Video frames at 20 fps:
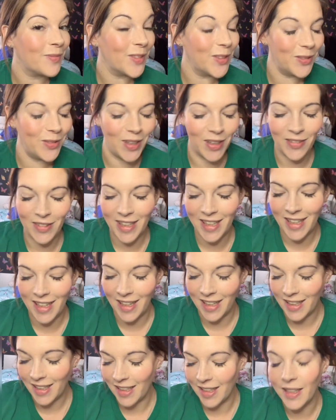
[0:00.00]
Oh, I really
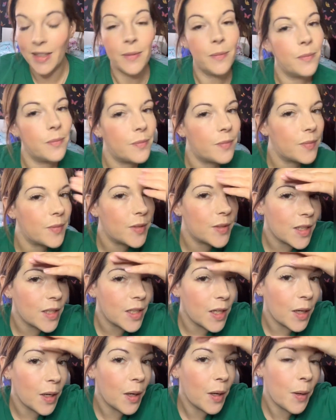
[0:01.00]
like it. Just
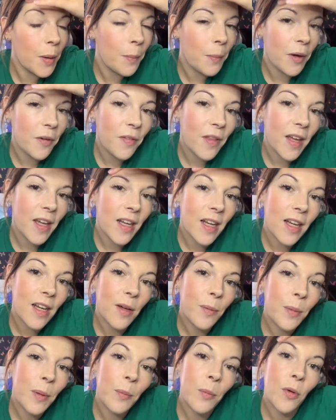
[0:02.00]
gonna buff it in a
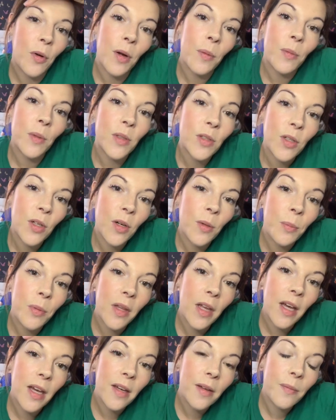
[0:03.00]
little bit more at the top
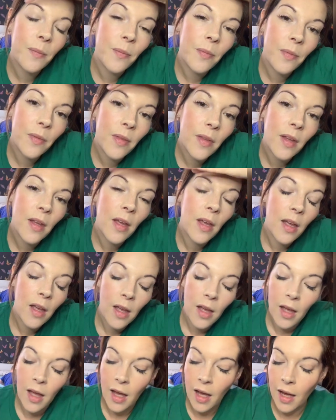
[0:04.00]
there.
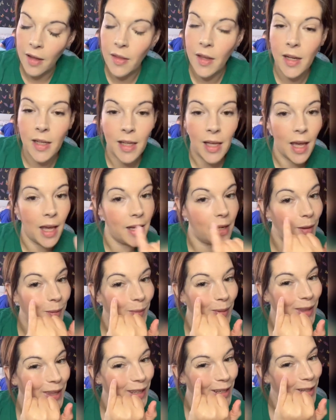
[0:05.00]
And then again
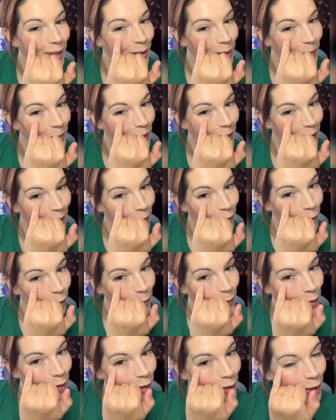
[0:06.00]
with the illuminating
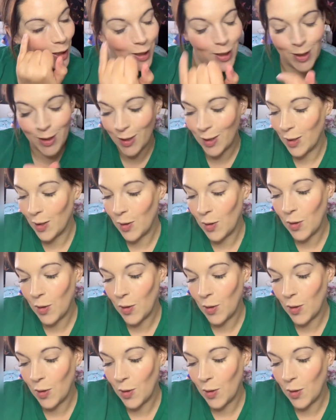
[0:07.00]
drops just